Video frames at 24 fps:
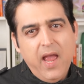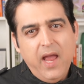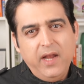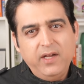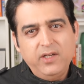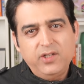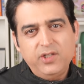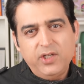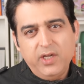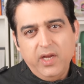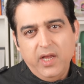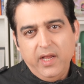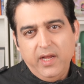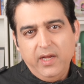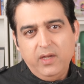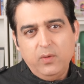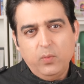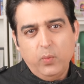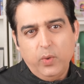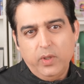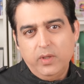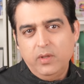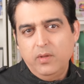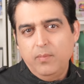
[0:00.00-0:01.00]
and share
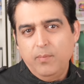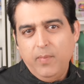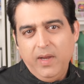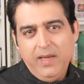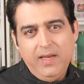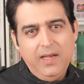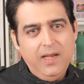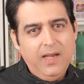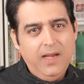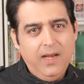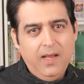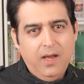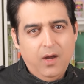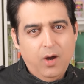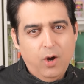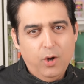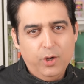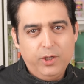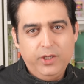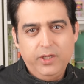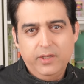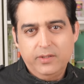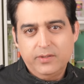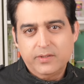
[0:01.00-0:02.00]
it with my
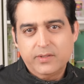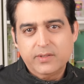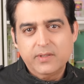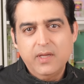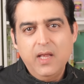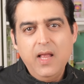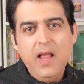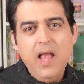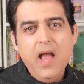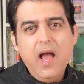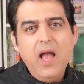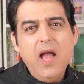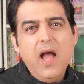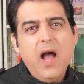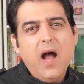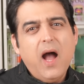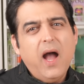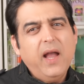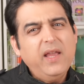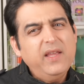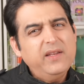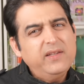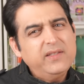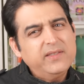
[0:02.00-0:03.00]
audience.
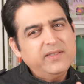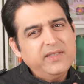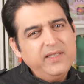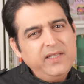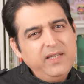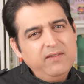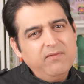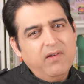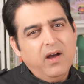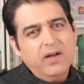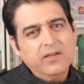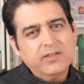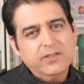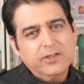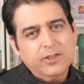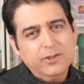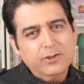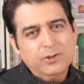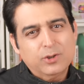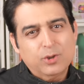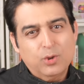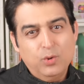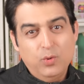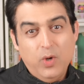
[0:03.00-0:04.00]
I receive
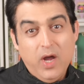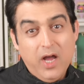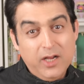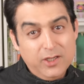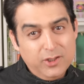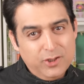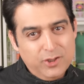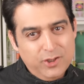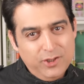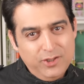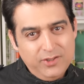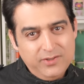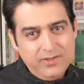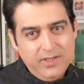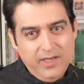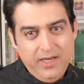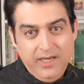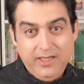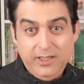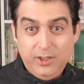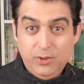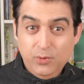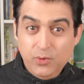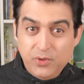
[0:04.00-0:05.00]
answers through hunches,
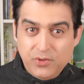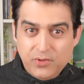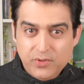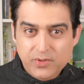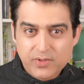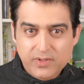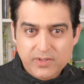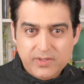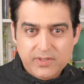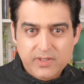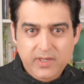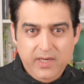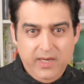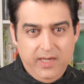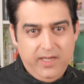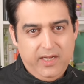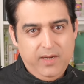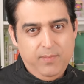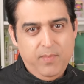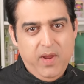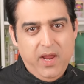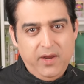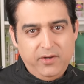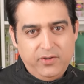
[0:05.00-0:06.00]
intuitions,
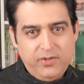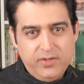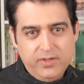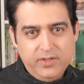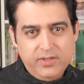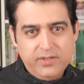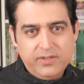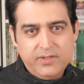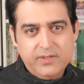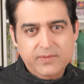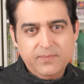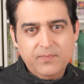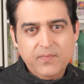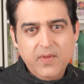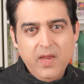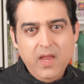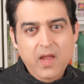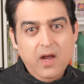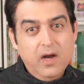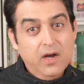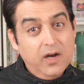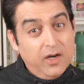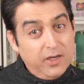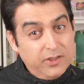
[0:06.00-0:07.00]
intimations,
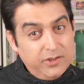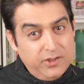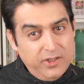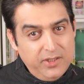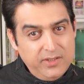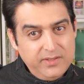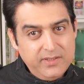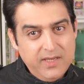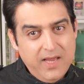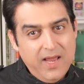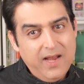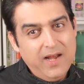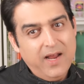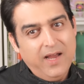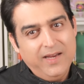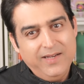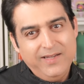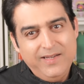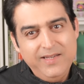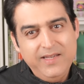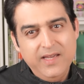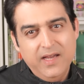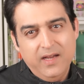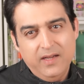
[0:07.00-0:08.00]
urges, and
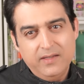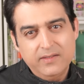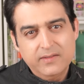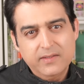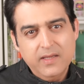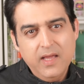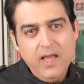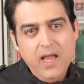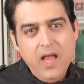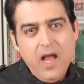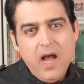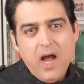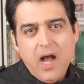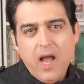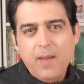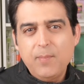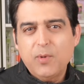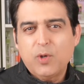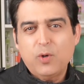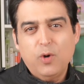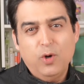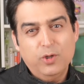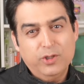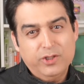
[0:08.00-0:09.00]
ideas.
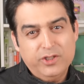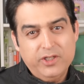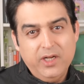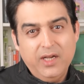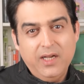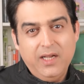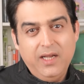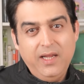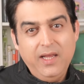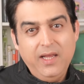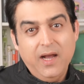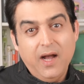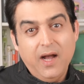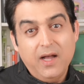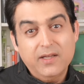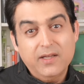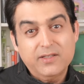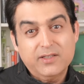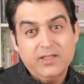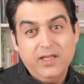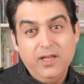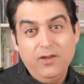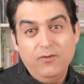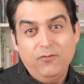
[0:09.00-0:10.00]
I'm constantly
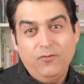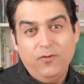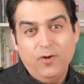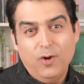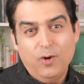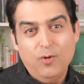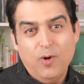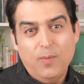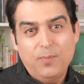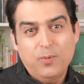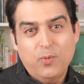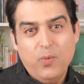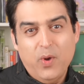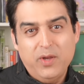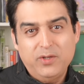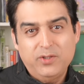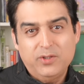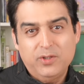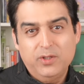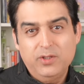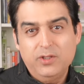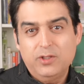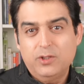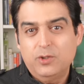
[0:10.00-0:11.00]
asking follow up
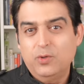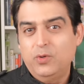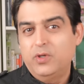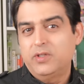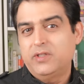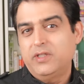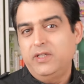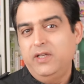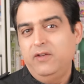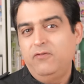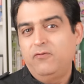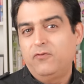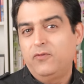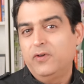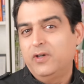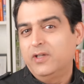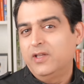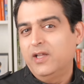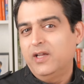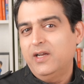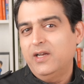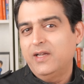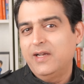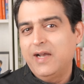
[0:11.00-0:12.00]
questions to receive
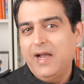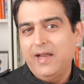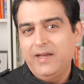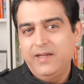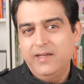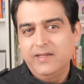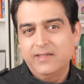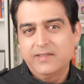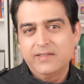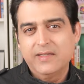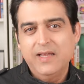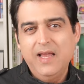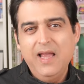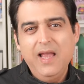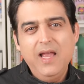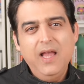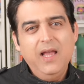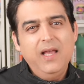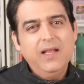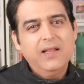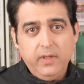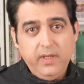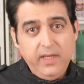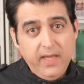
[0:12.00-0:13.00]
further guidance.
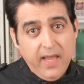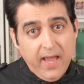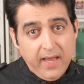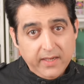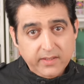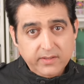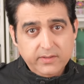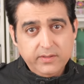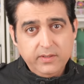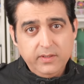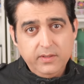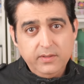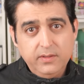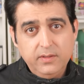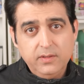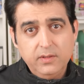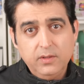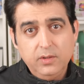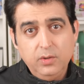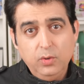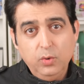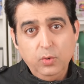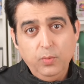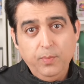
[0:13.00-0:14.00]
The answers
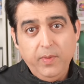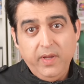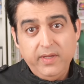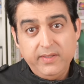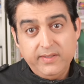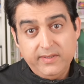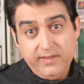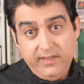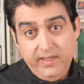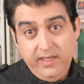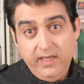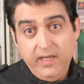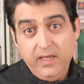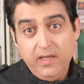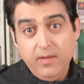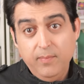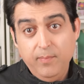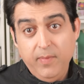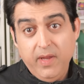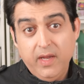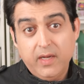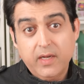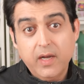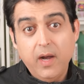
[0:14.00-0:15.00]
you may seek
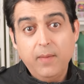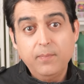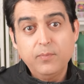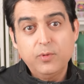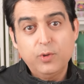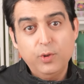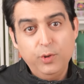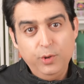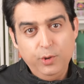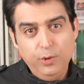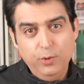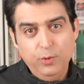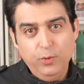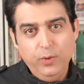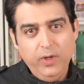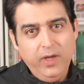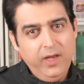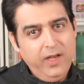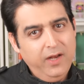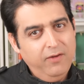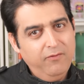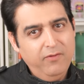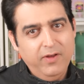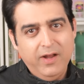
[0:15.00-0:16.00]
may come to you
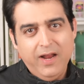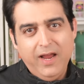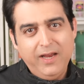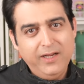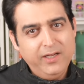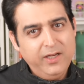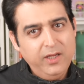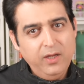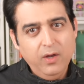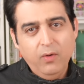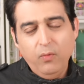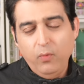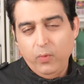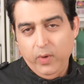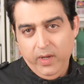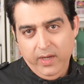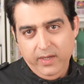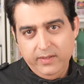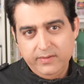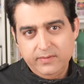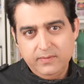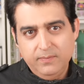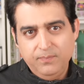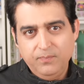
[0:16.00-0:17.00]
in a variety of
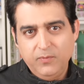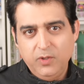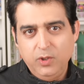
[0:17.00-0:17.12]
ways.